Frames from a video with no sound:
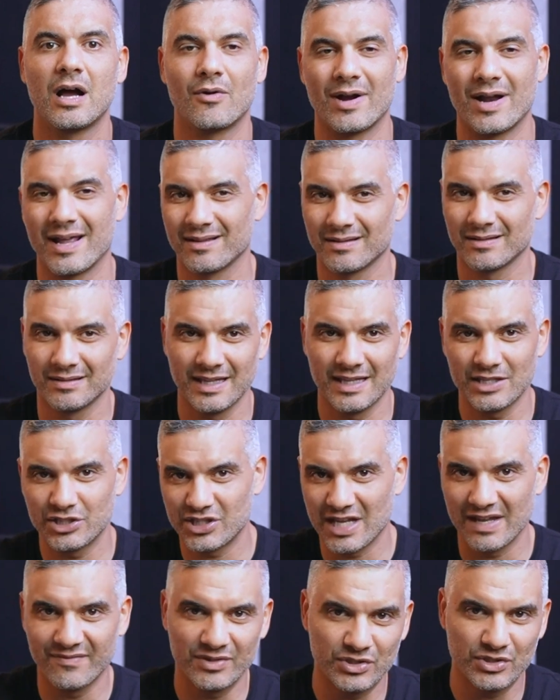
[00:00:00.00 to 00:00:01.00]
All right, let's
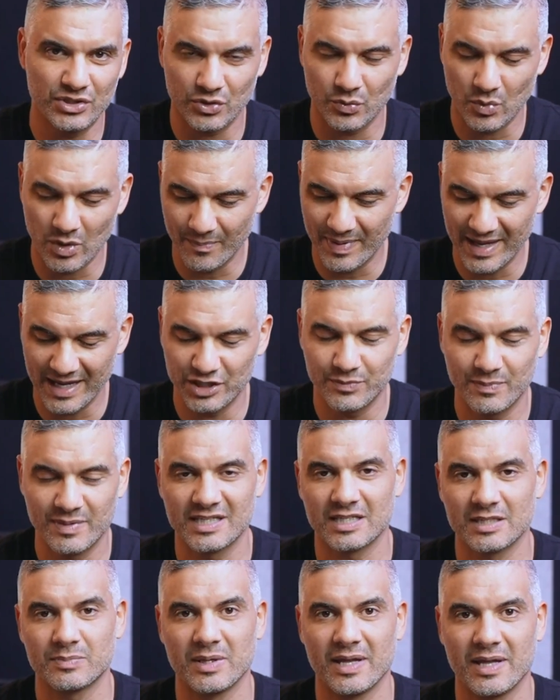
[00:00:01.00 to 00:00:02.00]
dive into the one-page
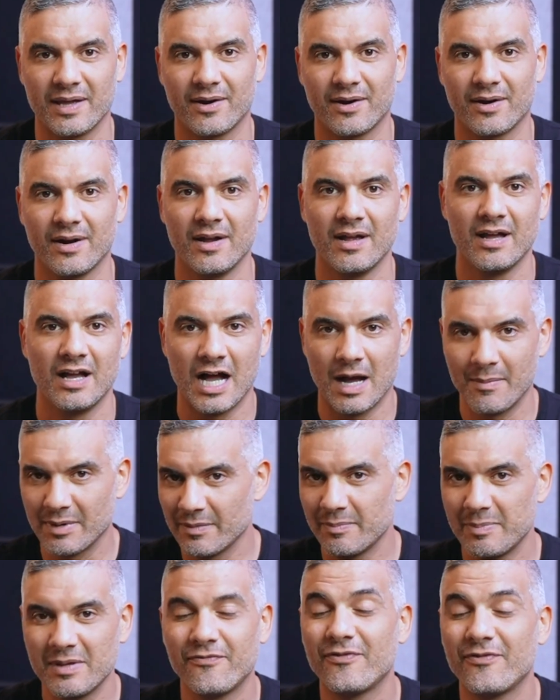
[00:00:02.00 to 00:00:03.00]
business planner. I'm
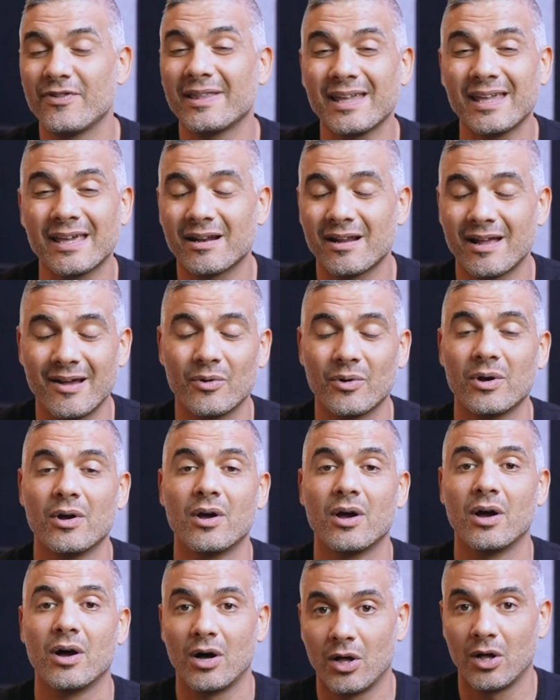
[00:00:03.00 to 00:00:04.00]
going to be filling it out
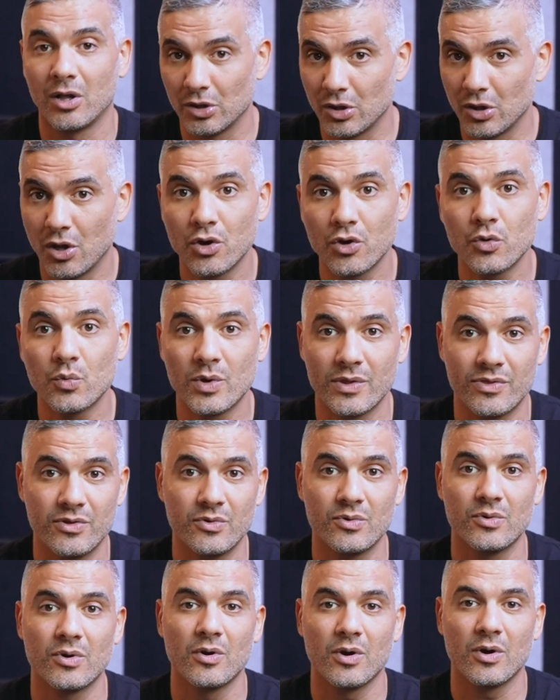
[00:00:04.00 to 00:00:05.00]
along with
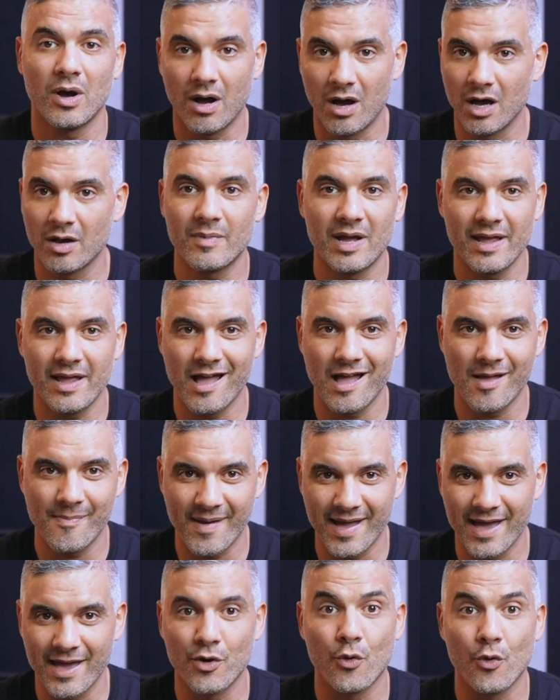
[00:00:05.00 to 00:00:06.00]
you on my
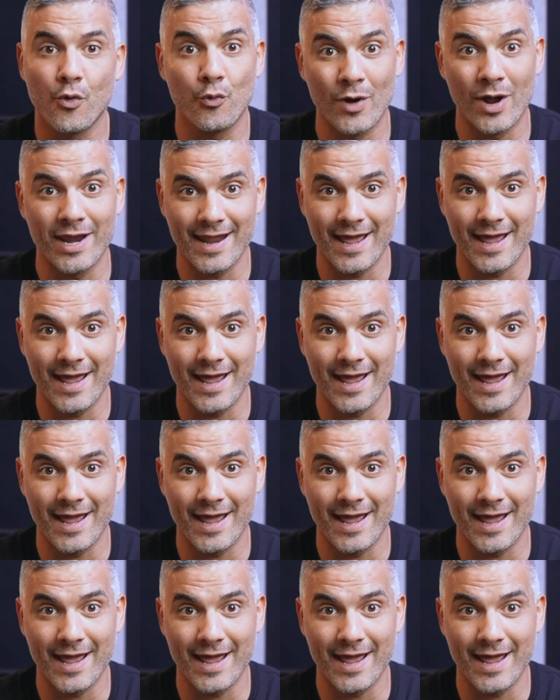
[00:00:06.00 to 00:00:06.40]
iPad right